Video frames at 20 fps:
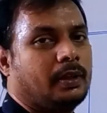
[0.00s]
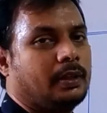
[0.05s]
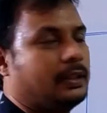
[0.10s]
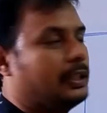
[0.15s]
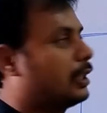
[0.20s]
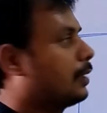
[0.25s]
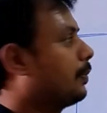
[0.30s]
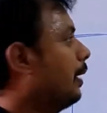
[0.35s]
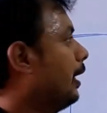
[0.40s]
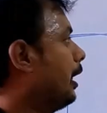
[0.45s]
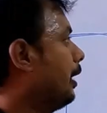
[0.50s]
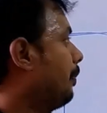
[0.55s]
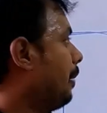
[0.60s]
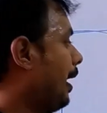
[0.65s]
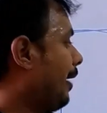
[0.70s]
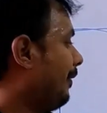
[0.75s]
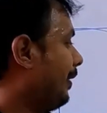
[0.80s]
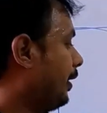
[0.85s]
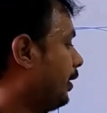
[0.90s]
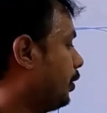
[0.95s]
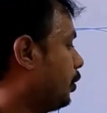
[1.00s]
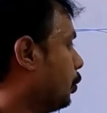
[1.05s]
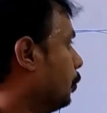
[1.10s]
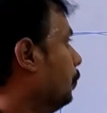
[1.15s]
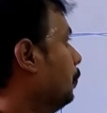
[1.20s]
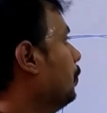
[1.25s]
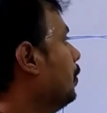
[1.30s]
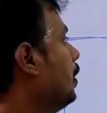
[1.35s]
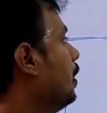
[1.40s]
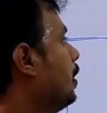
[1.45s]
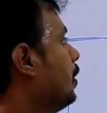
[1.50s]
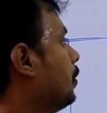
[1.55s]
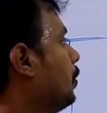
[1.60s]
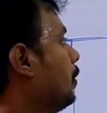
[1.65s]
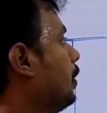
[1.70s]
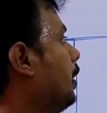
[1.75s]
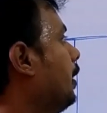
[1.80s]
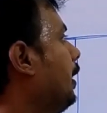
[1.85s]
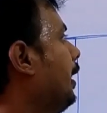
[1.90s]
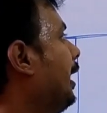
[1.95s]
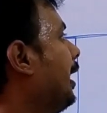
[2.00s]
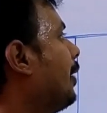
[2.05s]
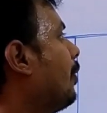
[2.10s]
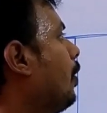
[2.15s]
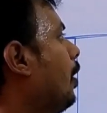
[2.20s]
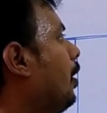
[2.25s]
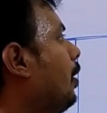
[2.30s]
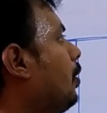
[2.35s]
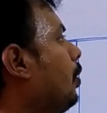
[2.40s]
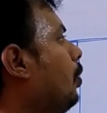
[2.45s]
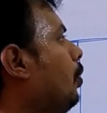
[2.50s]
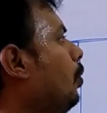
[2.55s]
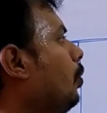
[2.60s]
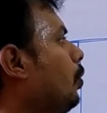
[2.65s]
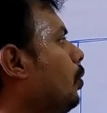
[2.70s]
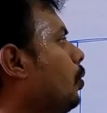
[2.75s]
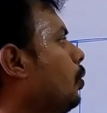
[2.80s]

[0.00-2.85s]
Just multiply with 2. So t equal to